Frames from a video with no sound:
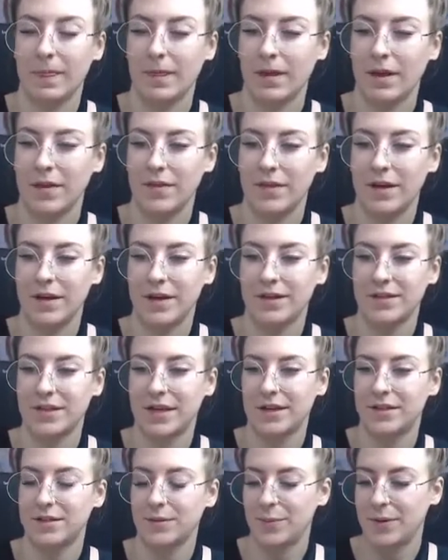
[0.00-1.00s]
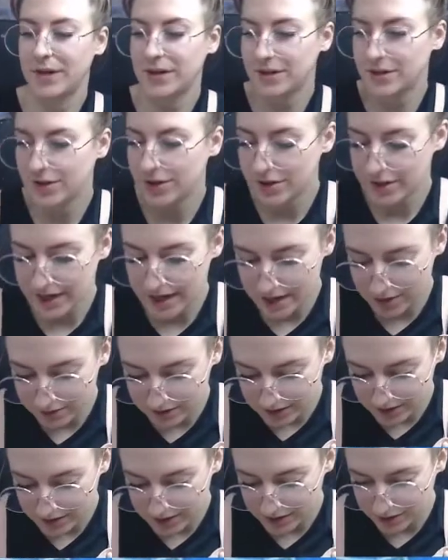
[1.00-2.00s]
And like I said, depending on how
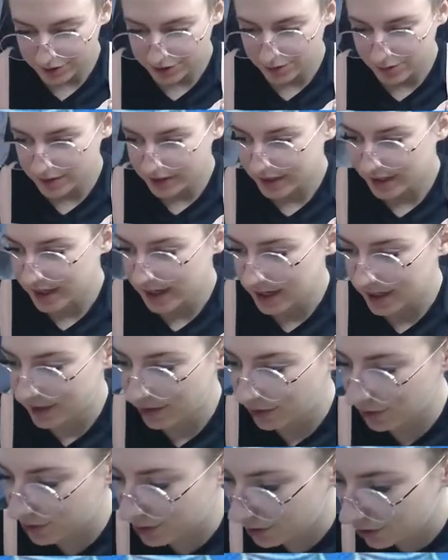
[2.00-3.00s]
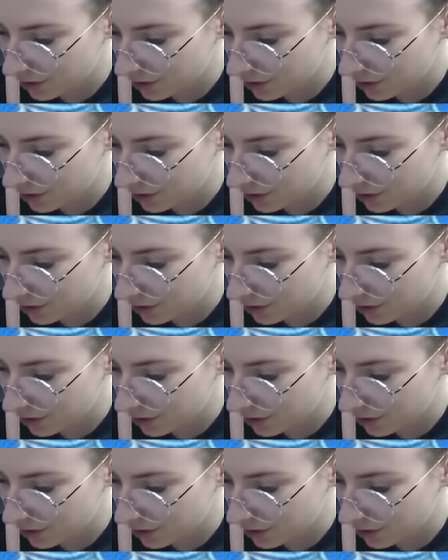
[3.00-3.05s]
detailed you want to get, you can